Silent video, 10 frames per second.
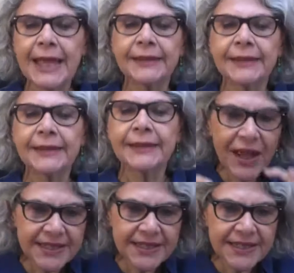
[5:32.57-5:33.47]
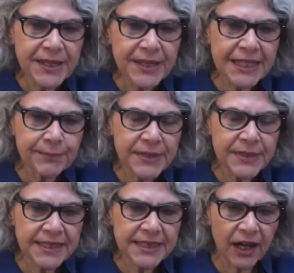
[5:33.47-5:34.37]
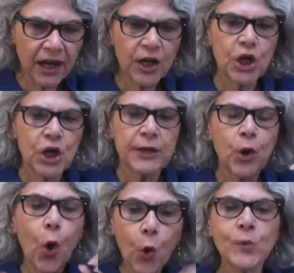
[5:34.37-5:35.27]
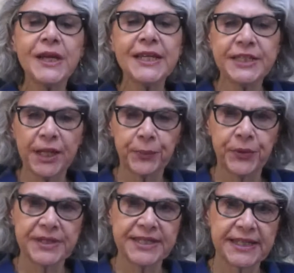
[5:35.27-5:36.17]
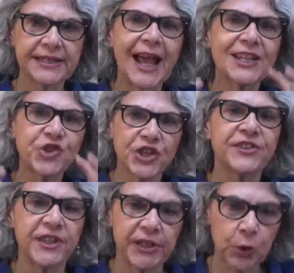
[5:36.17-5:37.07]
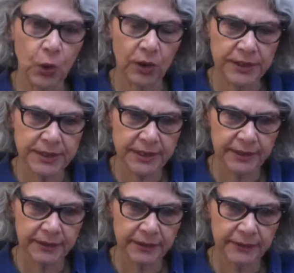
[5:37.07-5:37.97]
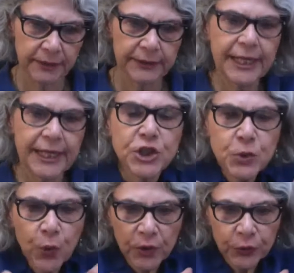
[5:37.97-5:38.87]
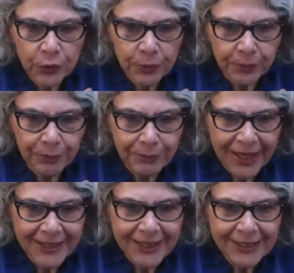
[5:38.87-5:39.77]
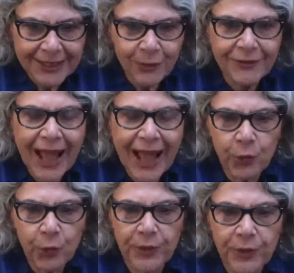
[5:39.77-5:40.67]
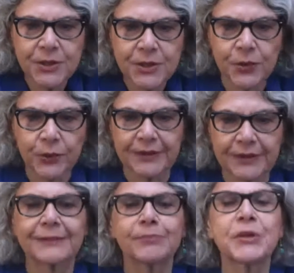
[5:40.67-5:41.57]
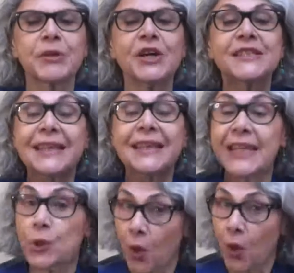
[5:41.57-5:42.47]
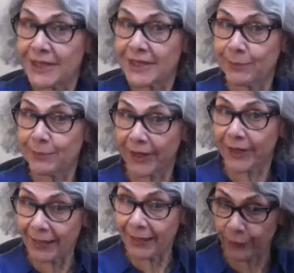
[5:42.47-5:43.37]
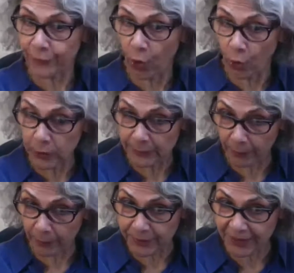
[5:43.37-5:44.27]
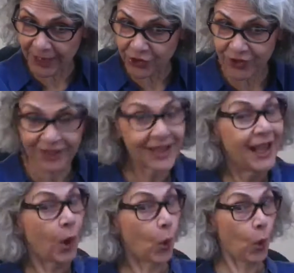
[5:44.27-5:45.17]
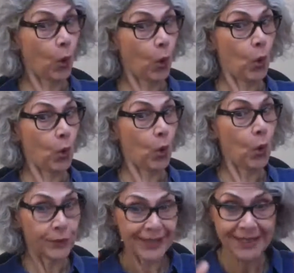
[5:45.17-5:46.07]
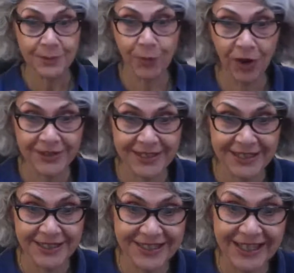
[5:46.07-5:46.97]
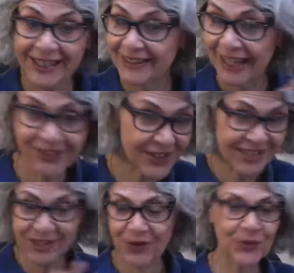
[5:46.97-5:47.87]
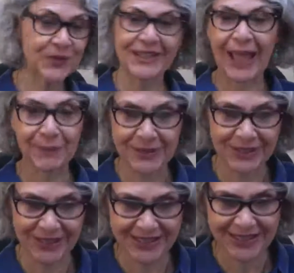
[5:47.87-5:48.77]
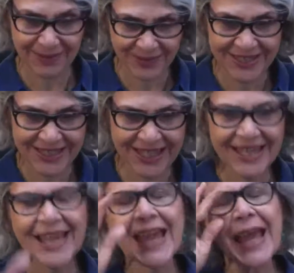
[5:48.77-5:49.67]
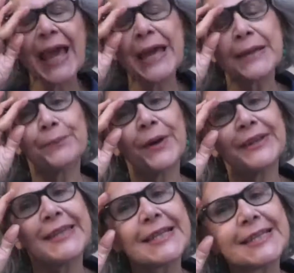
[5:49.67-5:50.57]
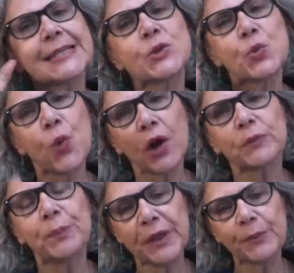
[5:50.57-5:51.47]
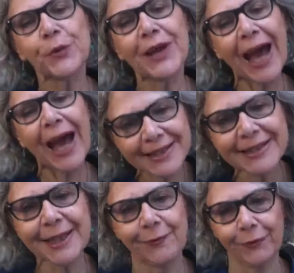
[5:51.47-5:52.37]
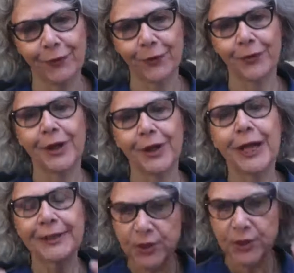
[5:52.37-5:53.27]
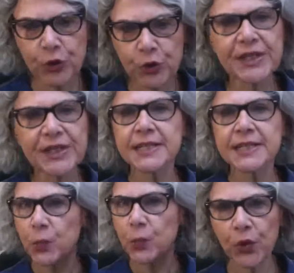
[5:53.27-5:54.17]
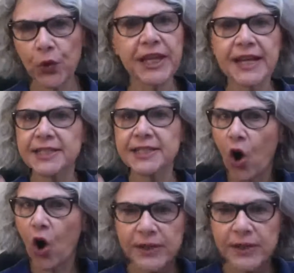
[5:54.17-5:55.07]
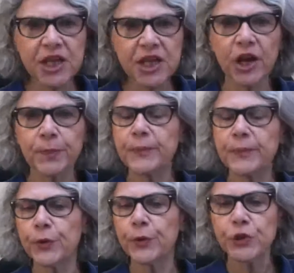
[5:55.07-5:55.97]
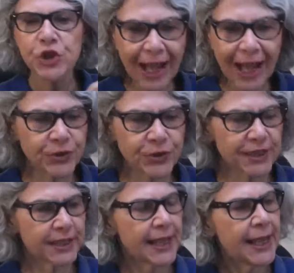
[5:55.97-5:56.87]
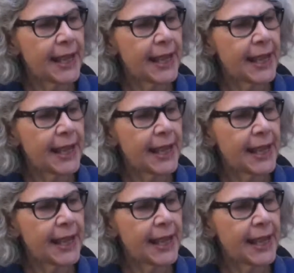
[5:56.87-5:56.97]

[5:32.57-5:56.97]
the West media only interprets it as gender equality. They just want to make it narrower. So because the equality among all the population, oh, oh, oh, that's Marxist. That doesn't go with capitalism, you see? Yeah. But this is what people asking for. The students, the workers, all these young people shouting.